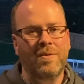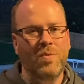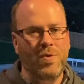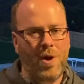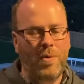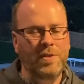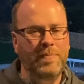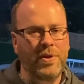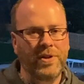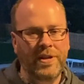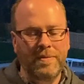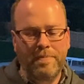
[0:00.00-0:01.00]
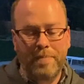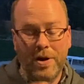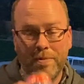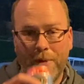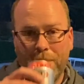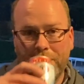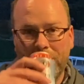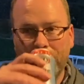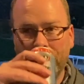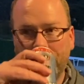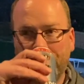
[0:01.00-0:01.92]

We're always building better barbecue.